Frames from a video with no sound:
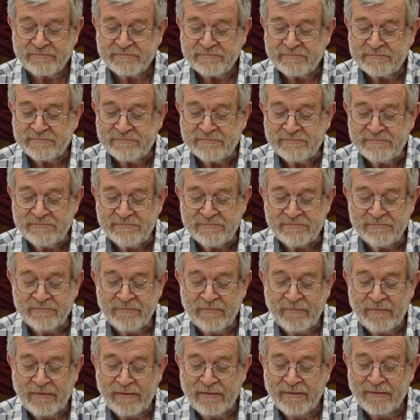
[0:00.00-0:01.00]

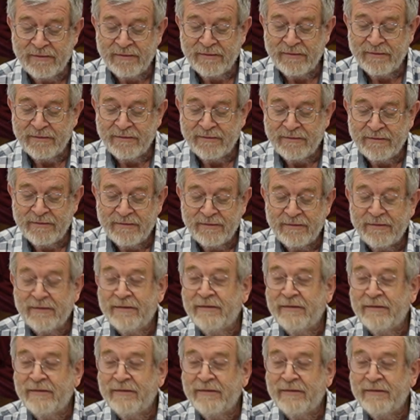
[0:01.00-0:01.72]
[no speech]